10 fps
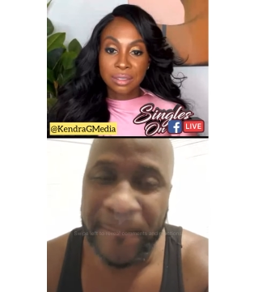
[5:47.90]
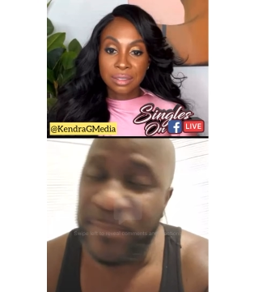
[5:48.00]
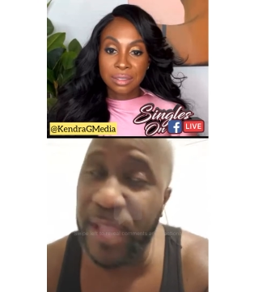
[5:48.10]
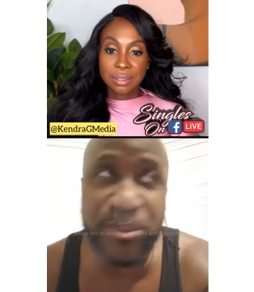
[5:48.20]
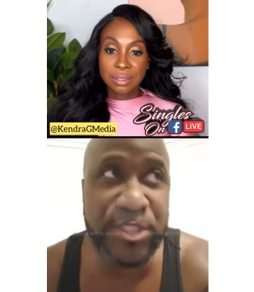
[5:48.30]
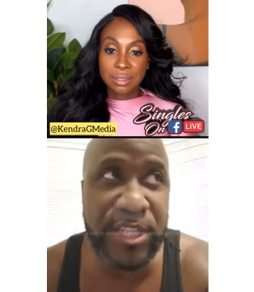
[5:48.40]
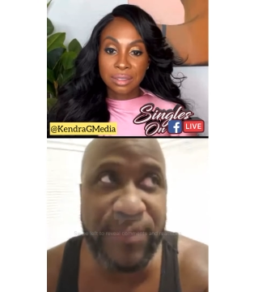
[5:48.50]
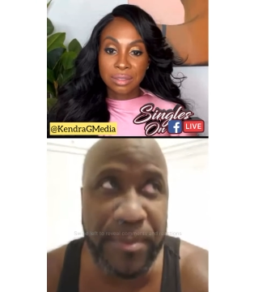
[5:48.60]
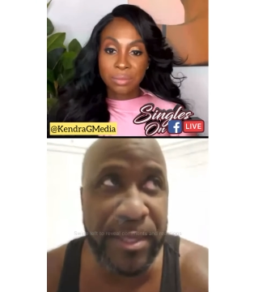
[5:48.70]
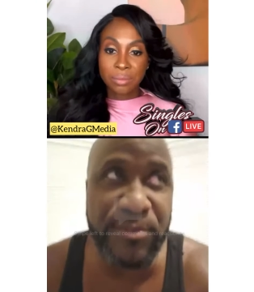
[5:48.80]
Speaker 1: No, she'd have
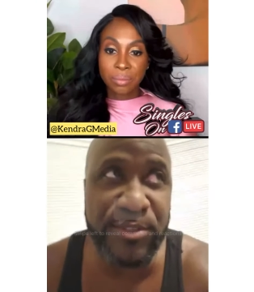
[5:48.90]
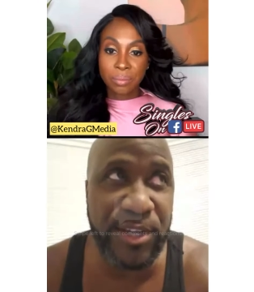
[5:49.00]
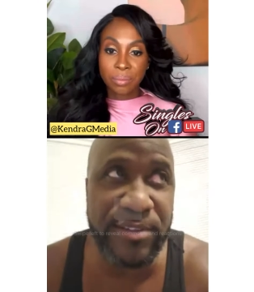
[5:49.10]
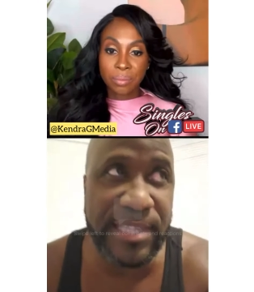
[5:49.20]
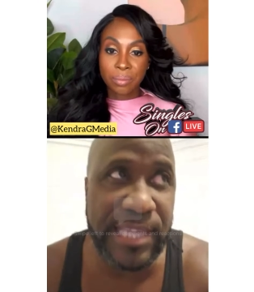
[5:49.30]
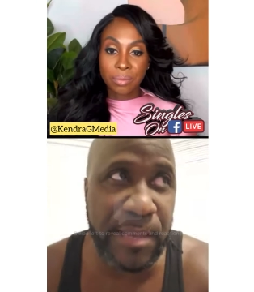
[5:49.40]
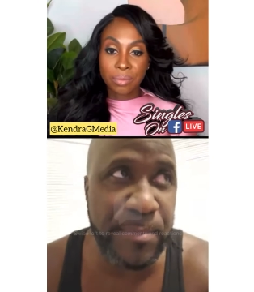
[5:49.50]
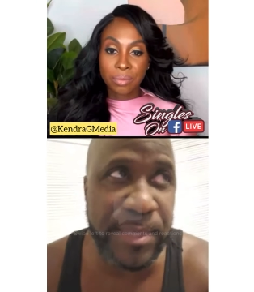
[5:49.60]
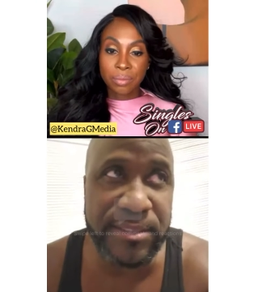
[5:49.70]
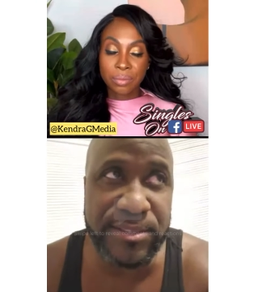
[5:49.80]
to be in New Jersey. I
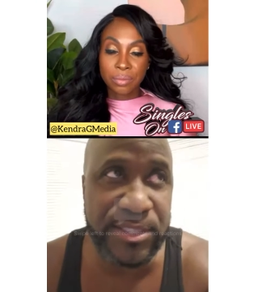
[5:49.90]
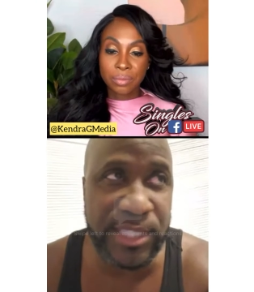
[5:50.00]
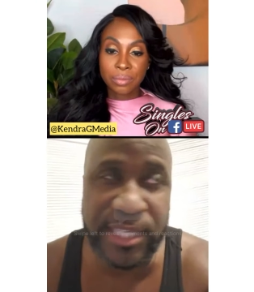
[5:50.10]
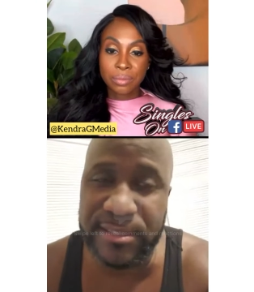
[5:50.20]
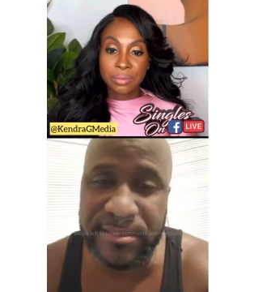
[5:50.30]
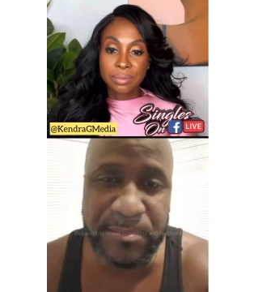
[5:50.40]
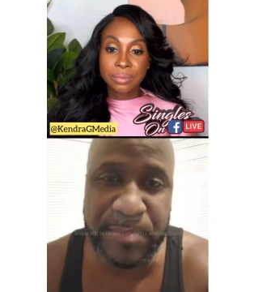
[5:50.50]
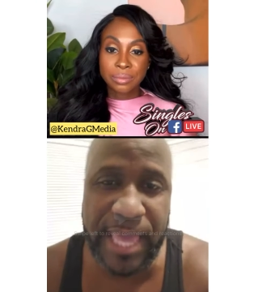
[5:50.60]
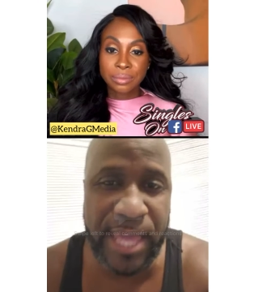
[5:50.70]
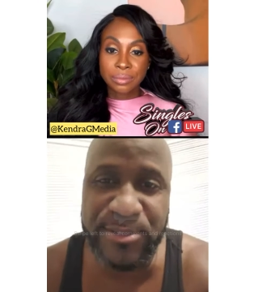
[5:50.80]
mean, she can
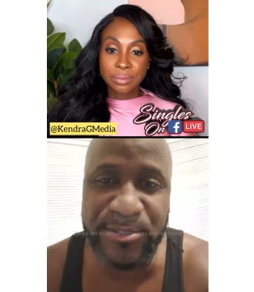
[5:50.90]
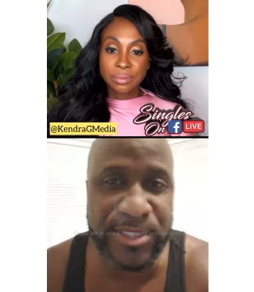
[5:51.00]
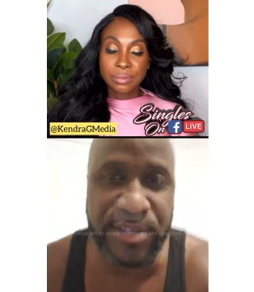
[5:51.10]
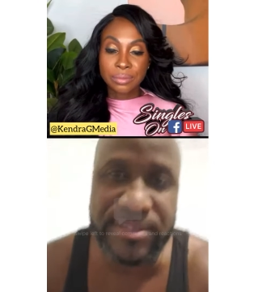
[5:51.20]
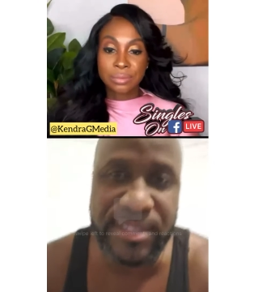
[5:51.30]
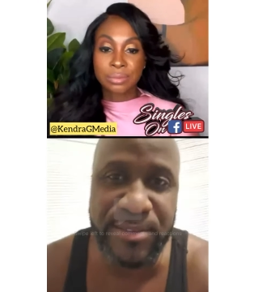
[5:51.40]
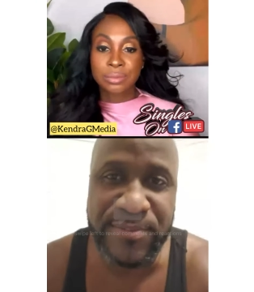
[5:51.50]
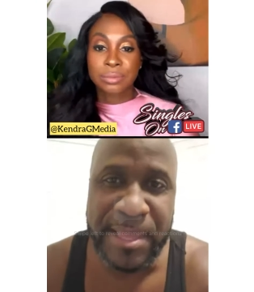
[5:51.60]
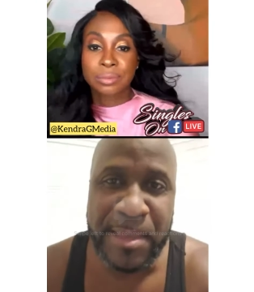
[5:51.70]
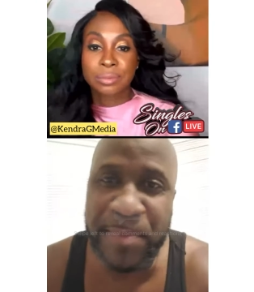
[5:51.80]
be out of New Jersey.
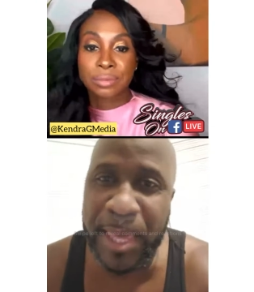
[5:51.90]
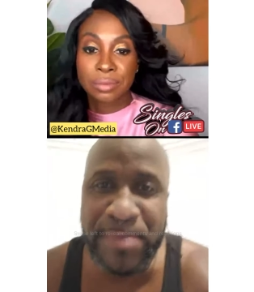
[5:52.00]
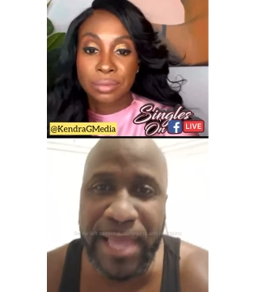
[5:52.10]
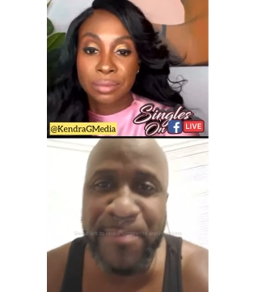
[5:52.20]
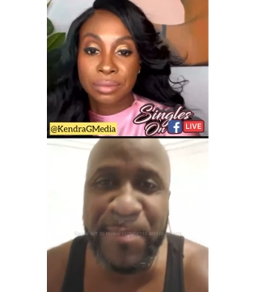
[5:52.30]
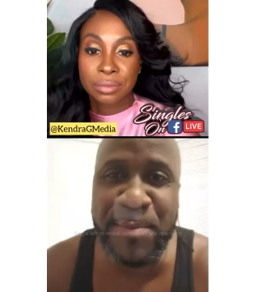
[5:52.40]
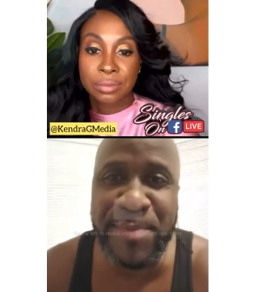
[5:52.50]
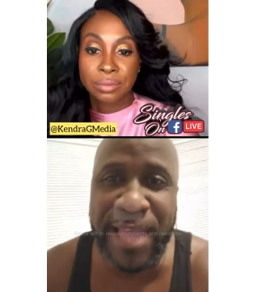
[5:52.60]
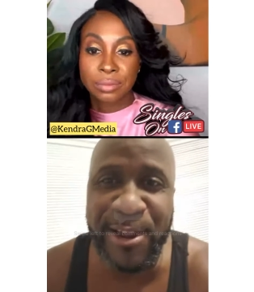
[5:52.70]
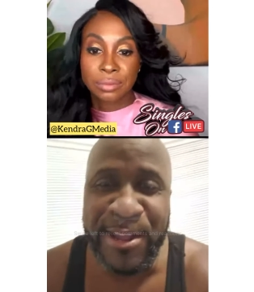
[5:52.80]
Maybe I
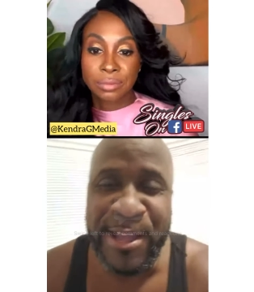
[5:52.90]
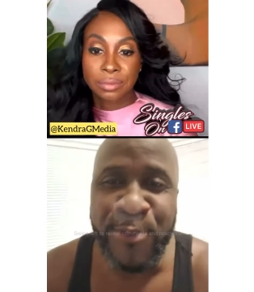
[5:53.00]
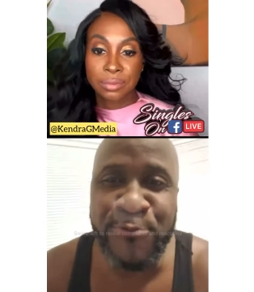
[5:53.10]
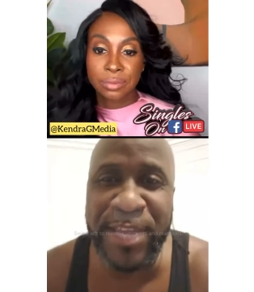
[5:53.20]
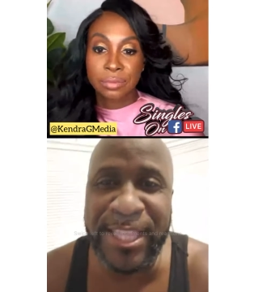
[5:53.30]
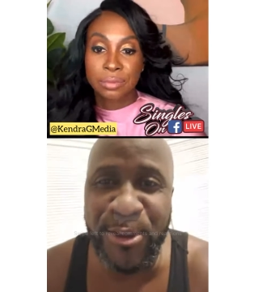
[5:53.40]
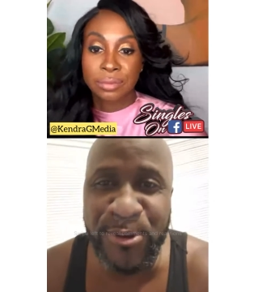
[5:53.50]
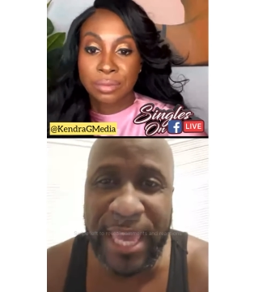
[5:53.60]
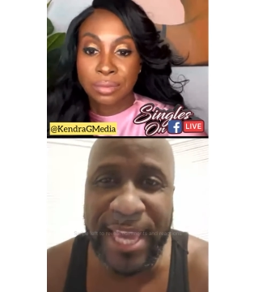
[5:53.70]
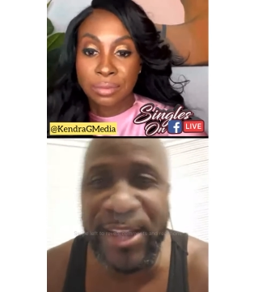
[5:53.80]
maybe I
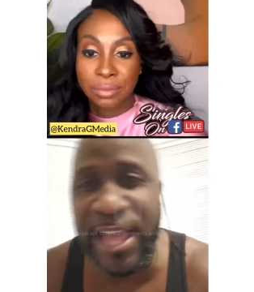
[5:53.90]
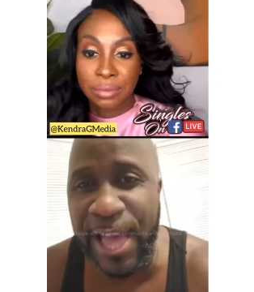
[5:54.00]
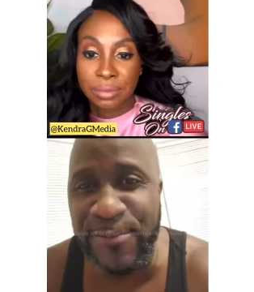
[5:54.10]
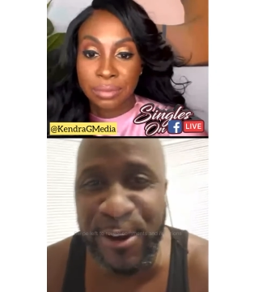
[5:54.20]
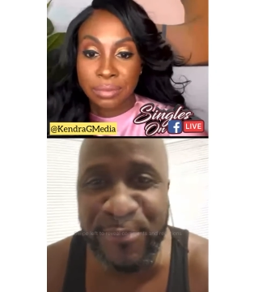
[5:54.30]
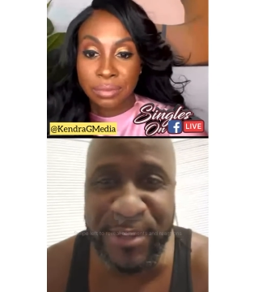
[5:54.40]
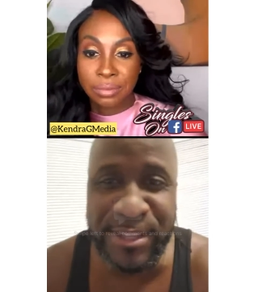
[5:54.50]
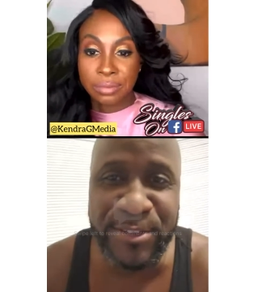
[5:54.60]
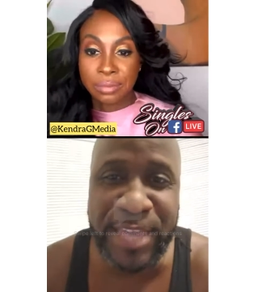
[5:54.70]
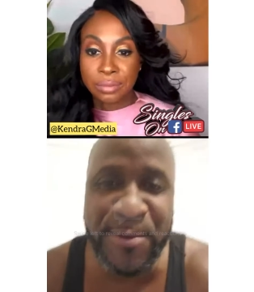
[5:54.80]
relocate or have her
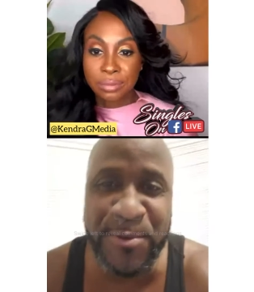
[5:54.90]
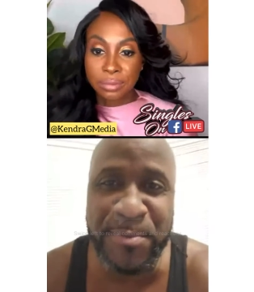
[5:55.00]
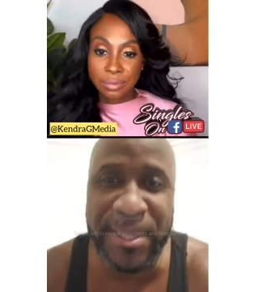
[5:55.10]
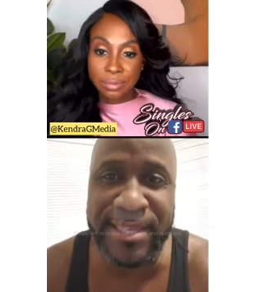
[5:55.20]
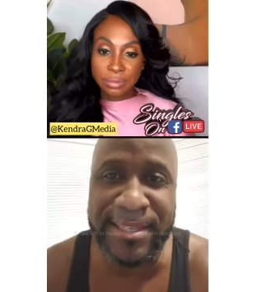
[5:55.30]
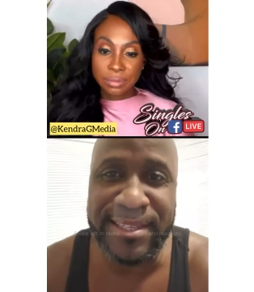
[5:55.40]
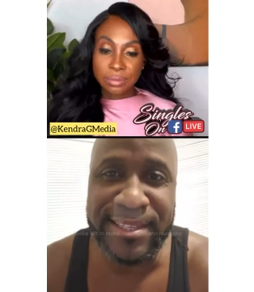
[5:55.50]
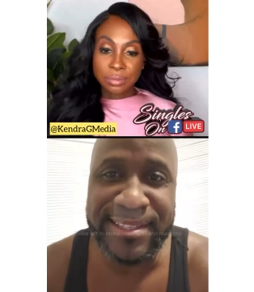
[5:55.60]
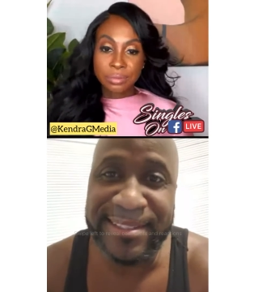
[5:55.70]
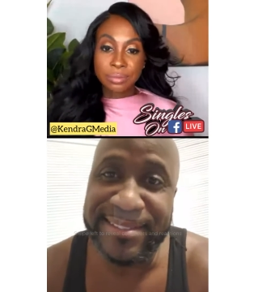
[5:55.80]
relocate with me.
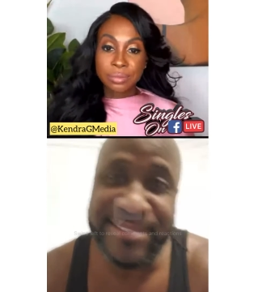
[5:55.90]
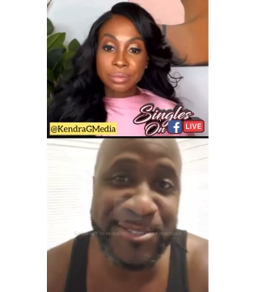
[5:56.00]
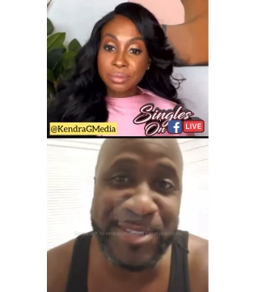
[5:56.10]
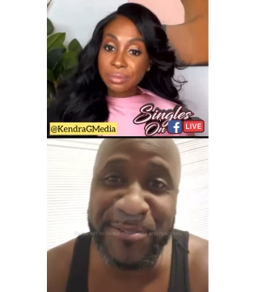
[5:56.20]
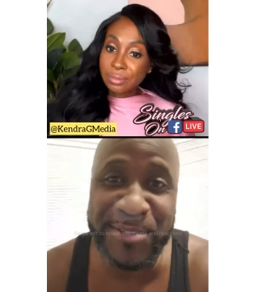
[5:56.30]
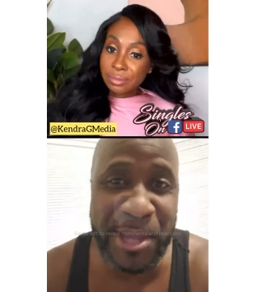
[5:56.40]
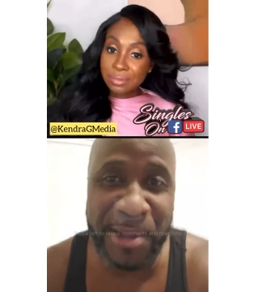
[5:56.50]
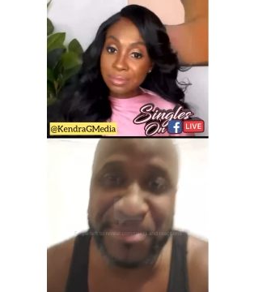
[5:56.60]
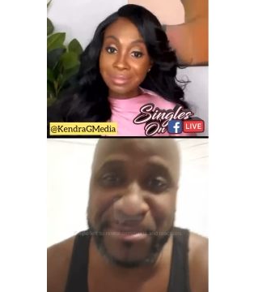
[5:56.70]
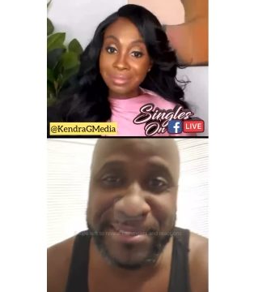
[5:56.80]
You never know.